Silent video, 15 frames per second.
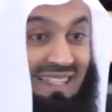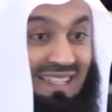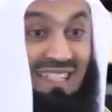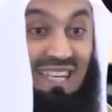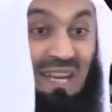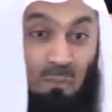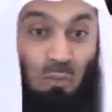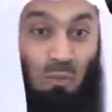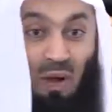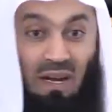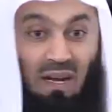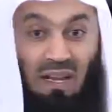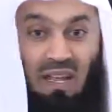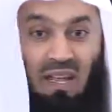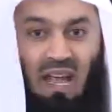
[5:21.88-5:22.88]
Step
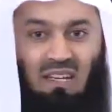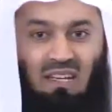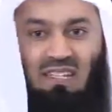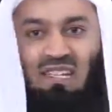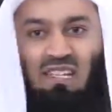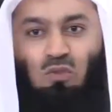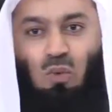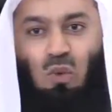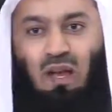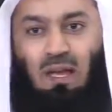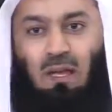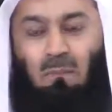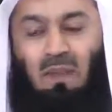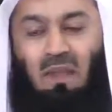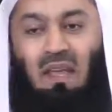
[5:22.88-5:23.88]
one. And this is
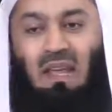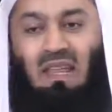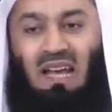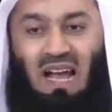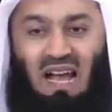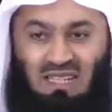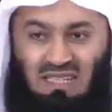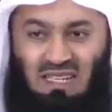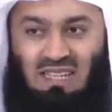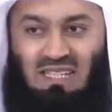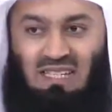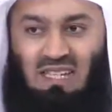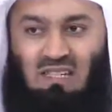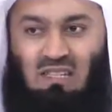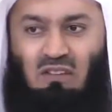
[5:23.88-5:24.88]
why the hadith
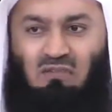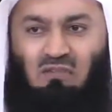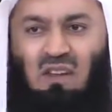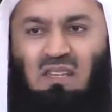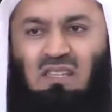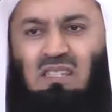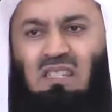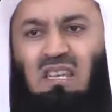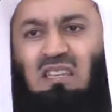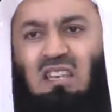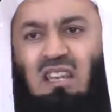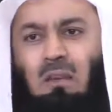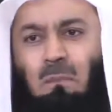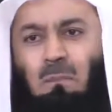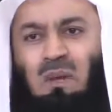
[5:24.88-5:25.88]
says the first thing
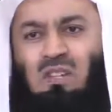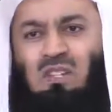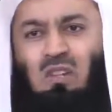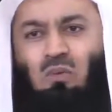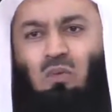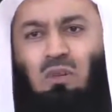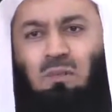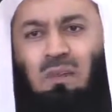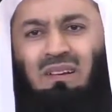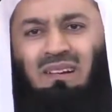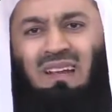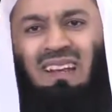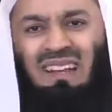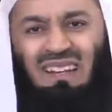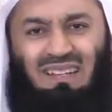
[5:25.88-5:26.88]
that a person will be
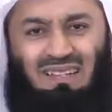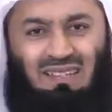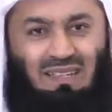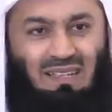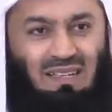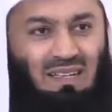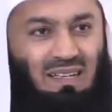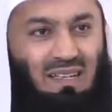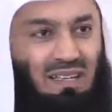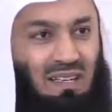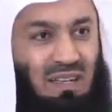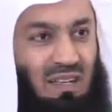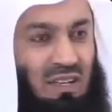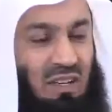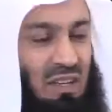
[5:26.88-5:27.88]
reckoned
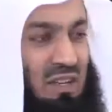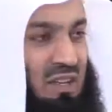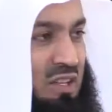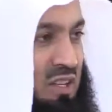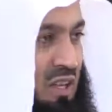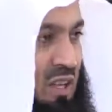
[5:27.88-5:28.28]
in the